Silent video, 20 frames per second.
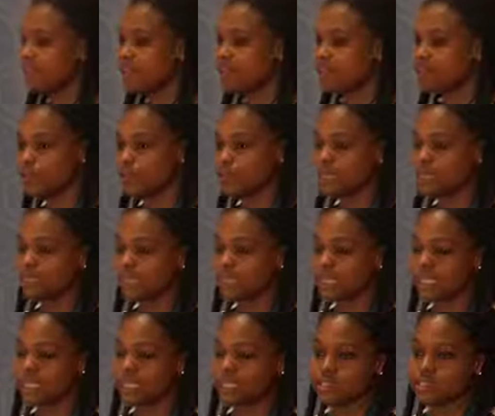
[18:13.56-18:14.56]
if your data
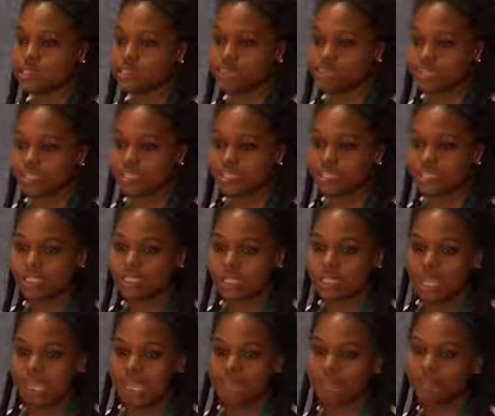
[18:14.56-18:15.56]
is breached
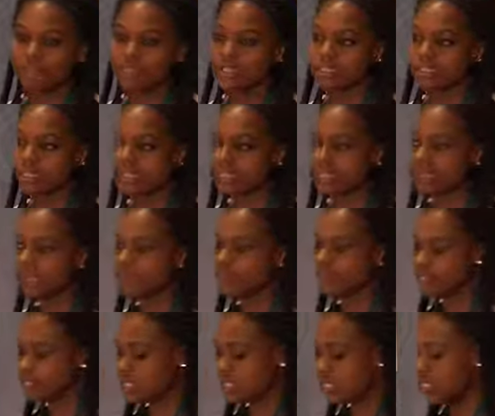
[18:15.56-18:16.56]
and the
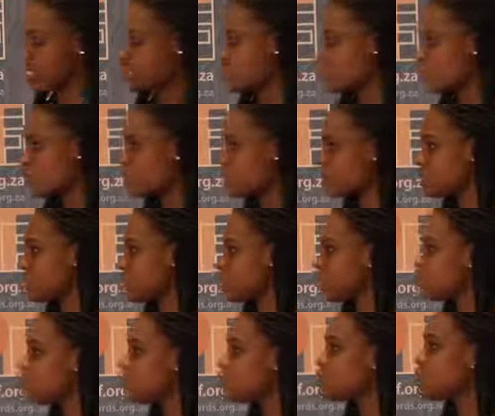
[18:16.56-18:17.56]
integrity is lost, then
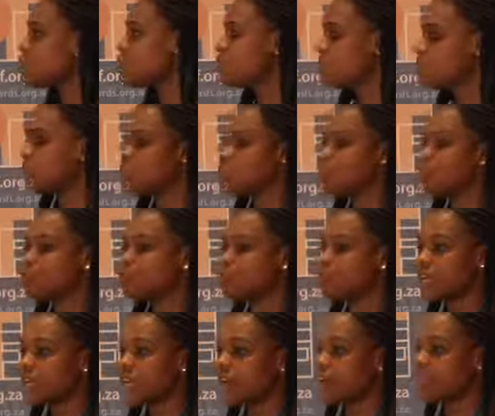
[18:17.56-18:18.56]
you need to be able to
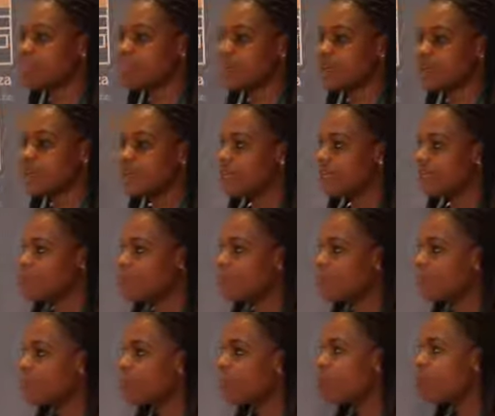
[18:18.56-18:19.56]
recover the
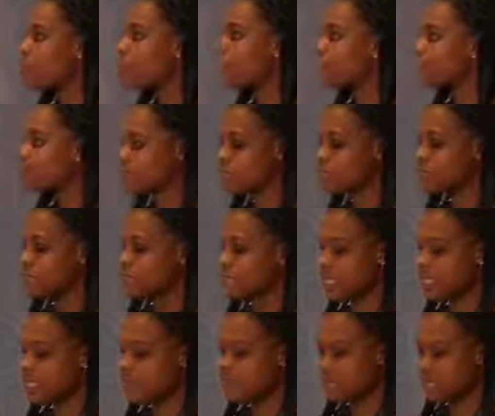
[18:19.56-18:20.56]
proper data
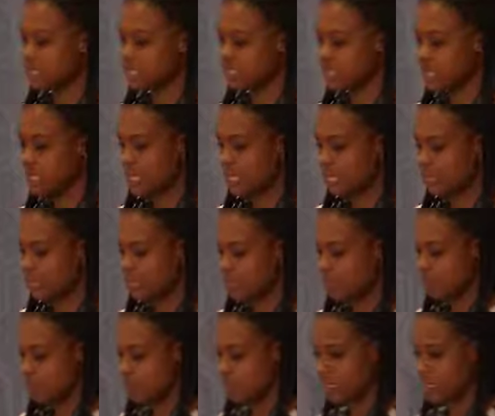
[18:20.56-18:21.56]
that was there
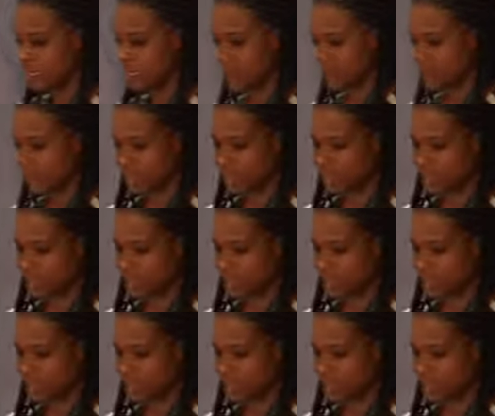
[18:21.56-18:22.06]
to begin with.